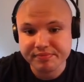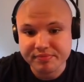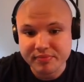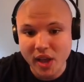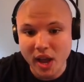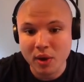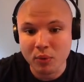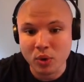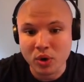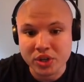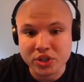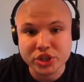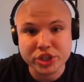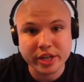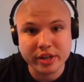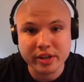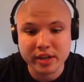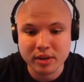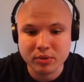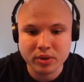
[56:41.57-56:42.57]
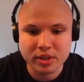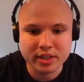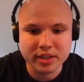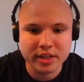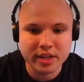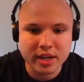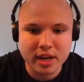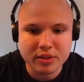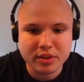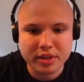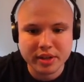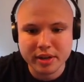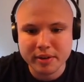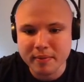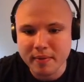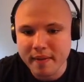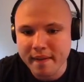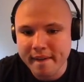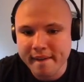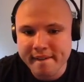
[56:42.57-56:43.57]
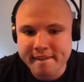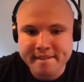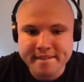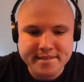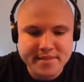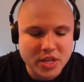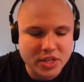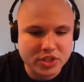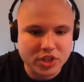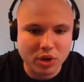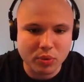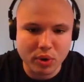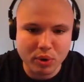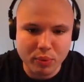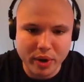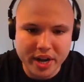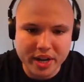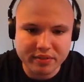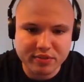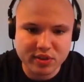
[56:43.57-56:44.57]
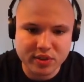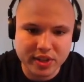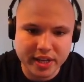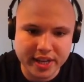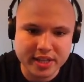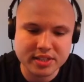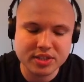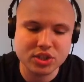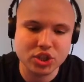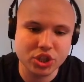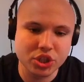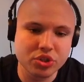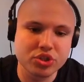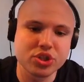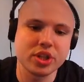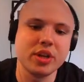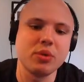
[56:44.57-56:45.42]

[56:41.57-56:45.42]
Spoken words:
I want to share it. I want to get it out there. So we're waiting for this. Usually